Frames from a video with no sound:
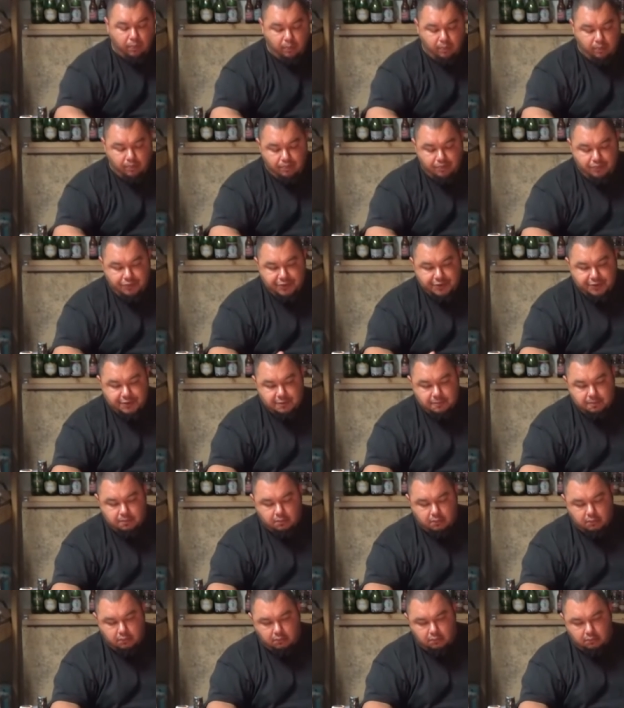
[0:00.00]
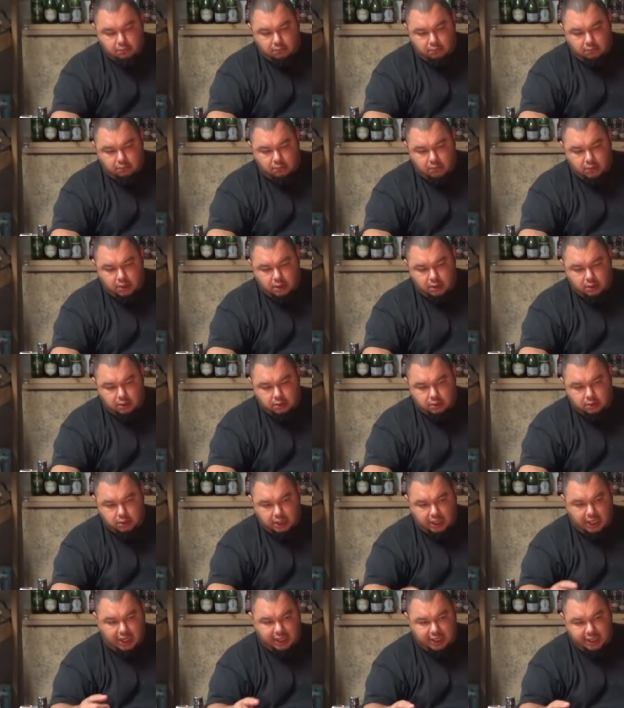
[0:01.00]

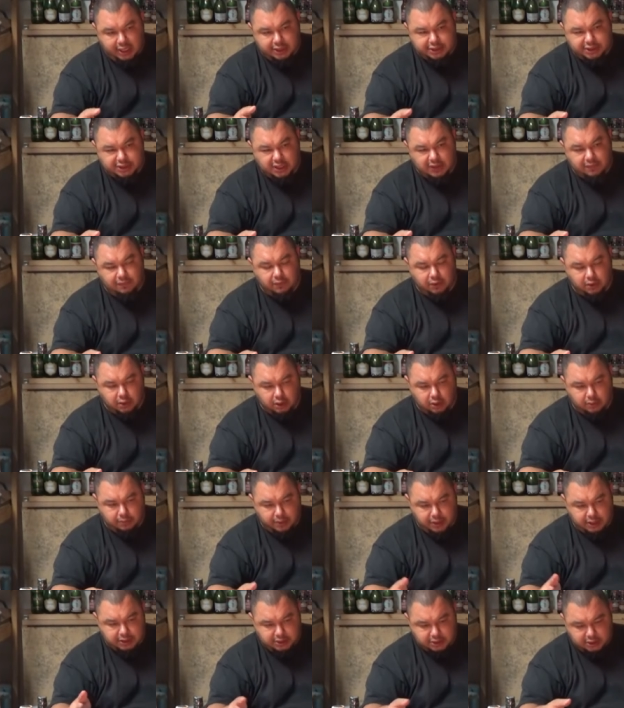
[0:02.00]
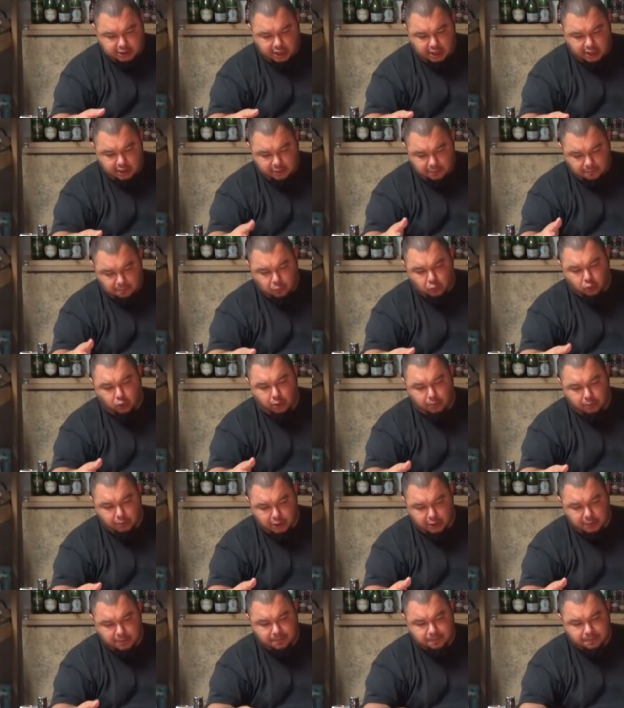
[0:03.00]
And I let it sit for a little bit to kind of warm
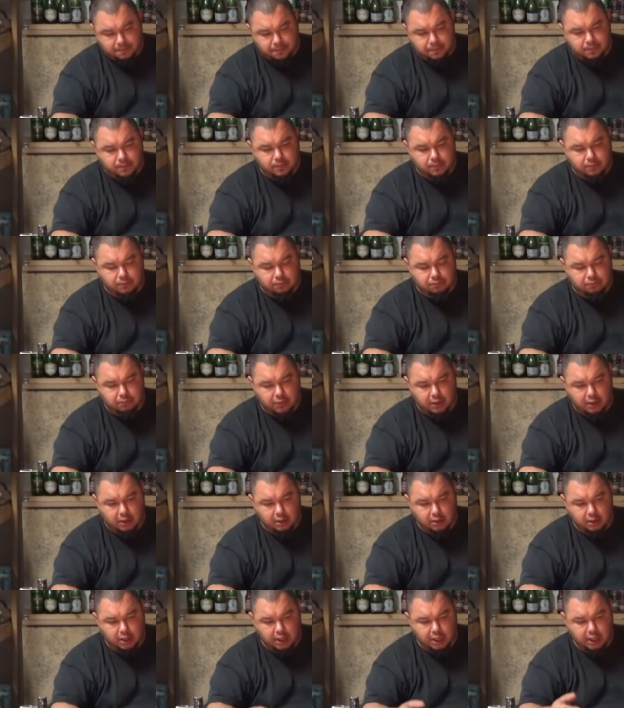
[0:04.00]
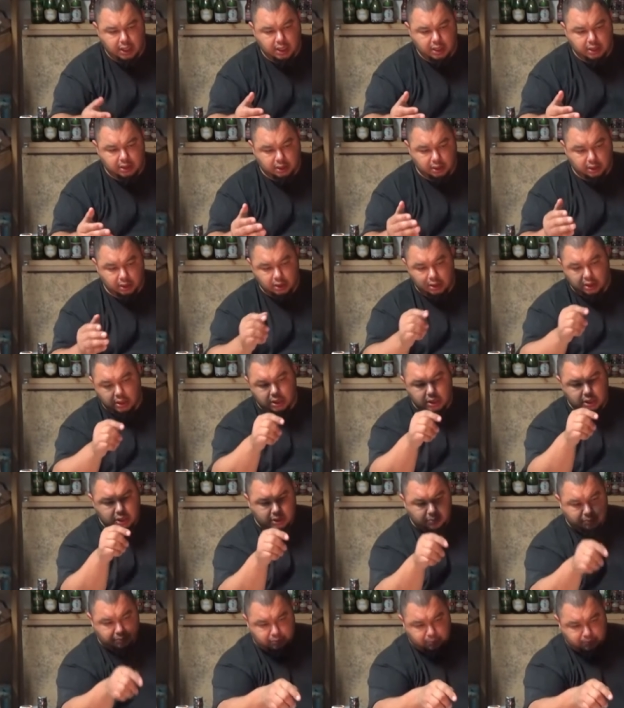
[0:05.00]
up. And
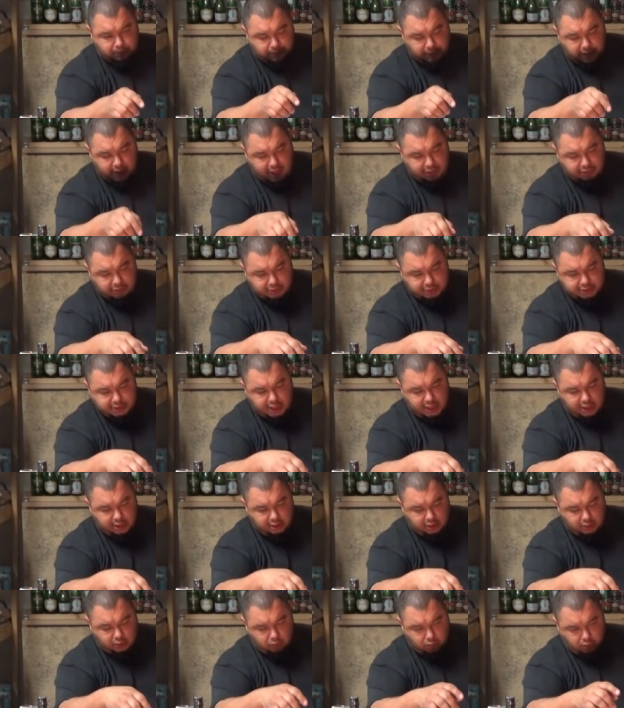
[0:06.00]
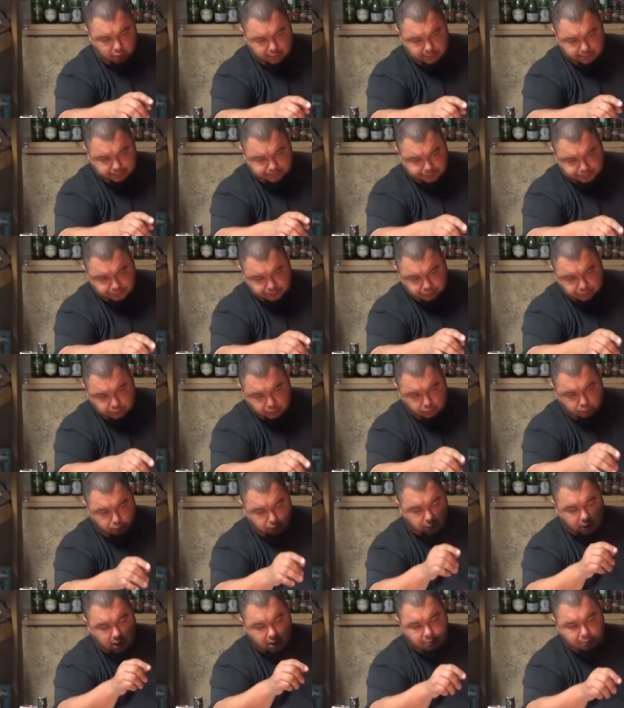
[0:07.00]
after it's got a little warm,
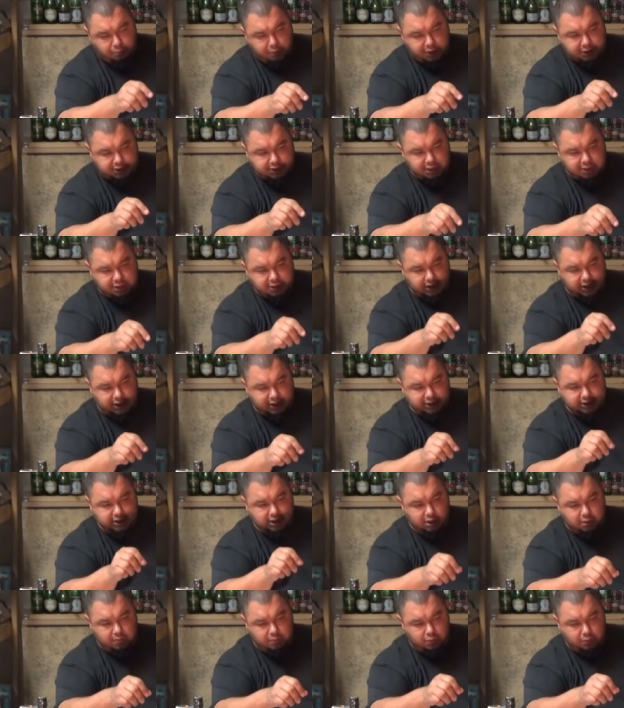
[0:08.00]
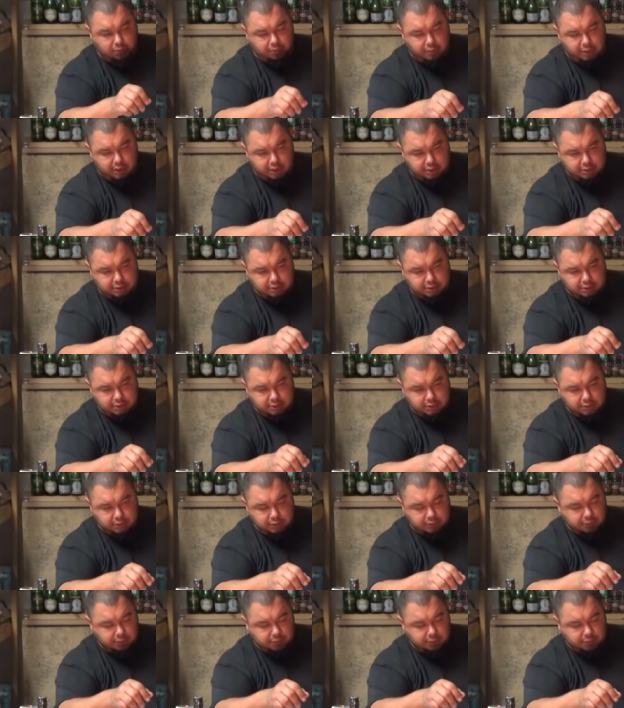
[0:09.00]
Presidente is a little more pronounced.